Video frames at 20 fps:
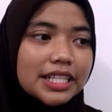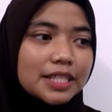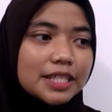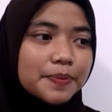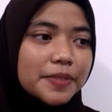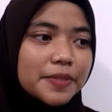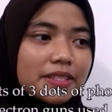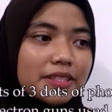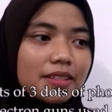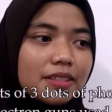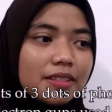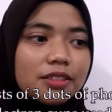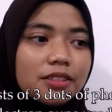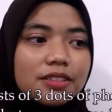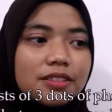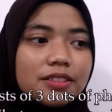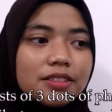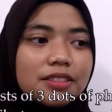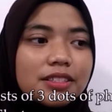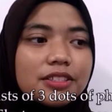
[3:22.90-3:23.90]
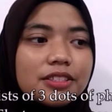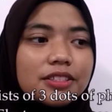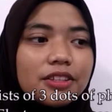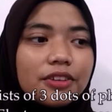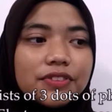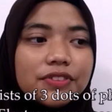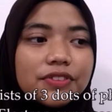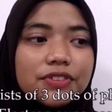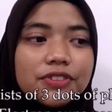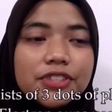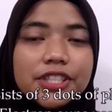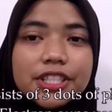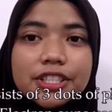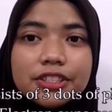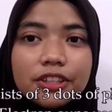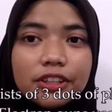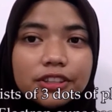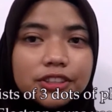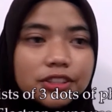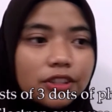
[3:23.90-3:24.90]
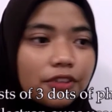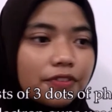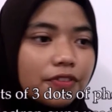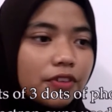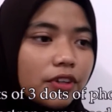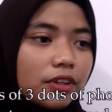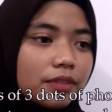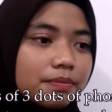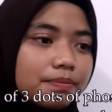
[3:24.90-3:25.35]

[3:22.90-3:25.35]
Each pixel consists of 3 dots of